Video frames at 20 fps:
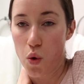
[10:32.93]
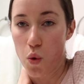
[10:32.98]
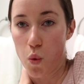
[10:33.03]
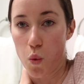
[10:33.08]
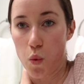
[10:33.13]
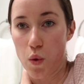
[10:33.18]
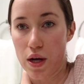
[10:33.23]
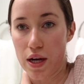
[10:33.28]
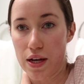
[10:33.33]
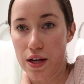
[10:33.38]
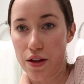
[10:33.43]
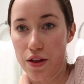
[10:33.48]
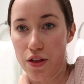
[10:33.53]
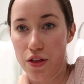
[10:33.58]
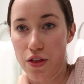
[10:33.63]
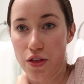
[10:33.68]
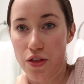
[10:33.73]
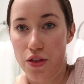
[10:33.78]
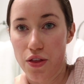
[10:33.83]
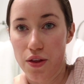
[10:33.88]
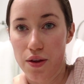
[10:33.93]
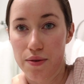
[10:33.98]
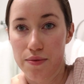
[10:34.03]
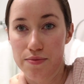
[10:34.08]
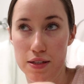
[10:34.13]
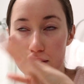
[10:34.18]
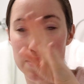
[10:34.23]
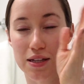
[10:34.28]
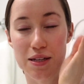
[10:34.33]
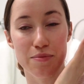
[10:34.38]
with
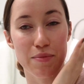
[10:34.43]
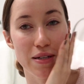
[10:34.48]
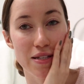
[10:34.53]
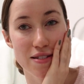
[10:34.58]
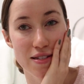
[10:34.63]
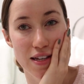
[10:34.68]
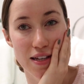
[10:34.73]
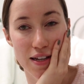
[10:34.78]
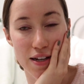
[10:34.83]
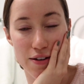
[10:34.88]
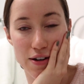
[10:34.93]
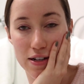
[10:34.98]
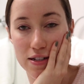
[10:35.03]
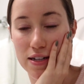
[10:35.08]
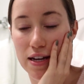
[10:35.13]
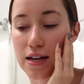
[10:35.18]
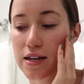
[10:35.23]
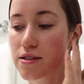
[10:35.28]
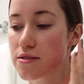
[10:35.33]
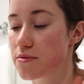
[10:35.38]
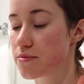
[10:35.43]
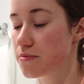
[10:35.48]
like my skincare at night.